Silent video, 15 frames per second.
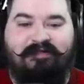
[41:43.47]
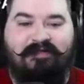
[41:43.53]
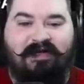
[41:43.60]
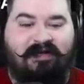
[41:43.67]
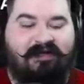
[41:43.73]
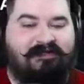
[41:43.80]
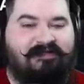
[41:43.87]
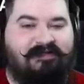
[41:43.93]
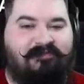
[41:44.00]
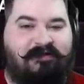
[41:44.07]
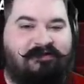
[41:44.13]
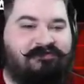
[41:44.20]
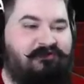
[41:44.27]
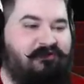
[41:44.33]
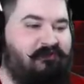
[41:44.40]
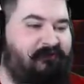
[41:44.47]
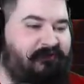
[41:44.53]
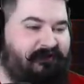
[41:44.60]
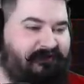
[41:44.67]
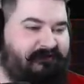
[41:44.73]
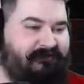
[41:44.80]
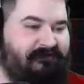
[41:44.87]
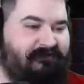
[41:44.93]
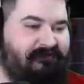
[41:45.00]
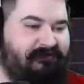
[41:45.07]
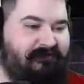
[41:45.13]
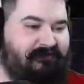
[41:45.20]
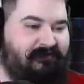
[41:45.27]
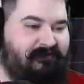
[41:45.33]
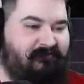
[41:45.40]
I guess is the best way to put it.
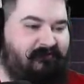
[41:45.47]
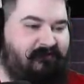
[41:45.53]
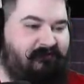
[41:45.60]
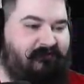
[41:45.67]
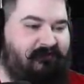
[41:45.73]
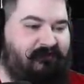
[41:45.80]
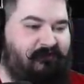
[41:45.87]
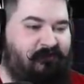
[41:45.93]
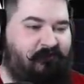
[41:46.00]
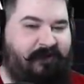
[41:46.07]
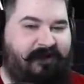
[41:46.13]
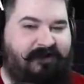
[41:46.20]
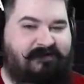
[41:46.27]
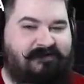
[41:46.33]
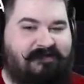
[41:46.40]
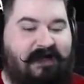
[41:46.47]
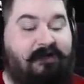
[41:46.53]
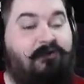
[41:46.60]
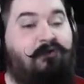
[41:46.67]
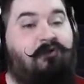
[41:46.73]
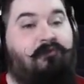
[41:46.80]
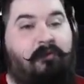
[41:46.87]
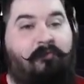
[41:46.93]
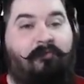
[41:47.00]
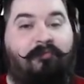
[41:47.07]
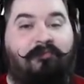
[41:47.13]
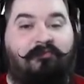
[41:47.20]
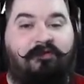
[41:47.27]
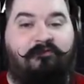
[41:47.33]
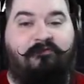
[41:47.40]
But free ignore pains. I do
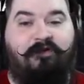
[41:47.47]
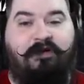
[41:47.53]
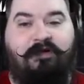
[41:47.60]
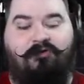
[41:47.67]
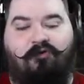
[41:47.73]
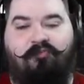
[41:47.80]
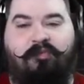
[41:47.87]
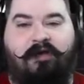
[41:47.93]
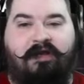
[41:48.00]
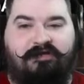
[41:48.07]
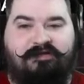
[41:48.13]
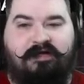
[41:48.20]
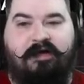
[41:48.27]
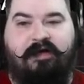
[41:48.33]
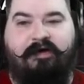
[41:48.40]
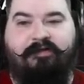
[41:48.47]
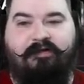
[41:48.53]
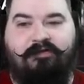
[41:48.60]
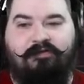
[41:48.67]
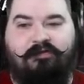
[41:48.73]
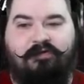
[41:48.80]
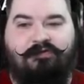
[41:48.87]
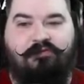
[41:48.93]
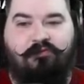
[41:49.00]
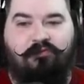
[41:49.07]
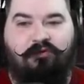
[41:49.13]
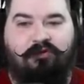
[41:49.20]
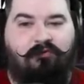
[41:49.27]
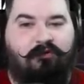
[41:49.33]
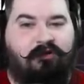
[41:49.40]
remember the free ignore pains, yeah. Those, those were
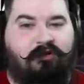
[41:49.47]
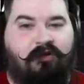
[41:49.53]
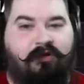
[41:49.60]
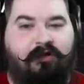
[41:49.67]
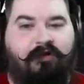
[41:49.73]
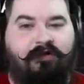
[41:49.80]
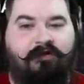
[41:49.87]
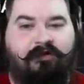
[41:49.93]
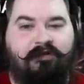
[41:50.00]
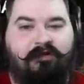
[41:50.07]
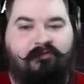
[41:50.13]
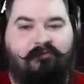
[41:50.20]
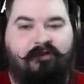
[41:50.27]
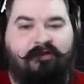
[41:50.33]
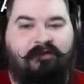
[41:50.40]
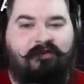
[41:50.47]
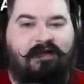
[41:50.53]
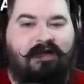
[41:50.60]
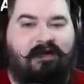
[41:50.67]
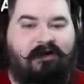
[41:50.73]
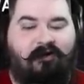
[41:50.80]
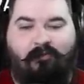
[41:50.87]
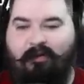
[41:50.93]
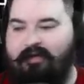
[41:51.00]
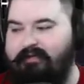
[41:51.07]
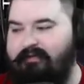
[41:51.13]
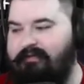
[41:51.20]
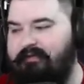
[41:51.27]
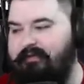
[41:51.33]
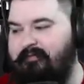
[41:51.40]
really, really good. But I don't know,
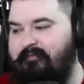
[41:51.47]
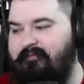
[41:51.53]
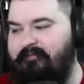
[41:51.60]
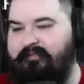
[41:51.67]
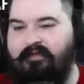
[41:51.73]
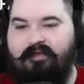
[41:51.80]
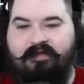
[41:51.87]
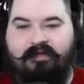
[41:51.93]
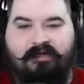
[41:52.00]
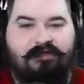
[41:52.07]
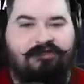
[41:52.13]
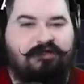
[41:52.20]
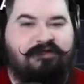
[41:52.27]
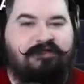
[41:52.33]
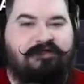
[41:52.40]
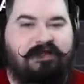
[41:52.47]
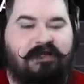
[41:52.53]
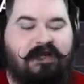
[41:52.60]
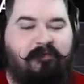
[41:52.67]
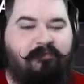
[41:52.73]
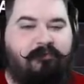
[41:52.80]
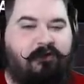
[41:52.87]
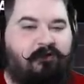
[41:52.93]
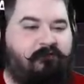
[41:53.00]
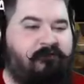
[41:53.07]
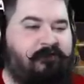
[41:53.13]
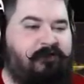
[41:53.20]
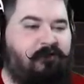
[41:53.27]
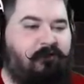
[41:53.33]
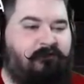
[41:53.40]
man. It just they kept
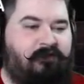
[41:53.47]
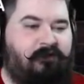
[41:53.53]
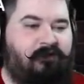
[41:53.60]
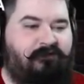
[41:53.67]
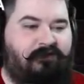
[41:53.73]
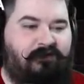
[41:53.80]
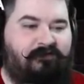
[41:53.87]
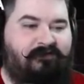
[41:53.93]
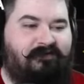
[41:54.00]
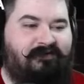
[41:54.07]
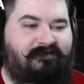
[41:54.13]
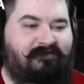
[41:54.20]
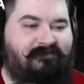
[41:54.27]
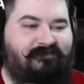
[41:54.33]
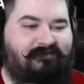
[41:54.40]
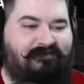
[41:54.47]
nerfing it over and over and over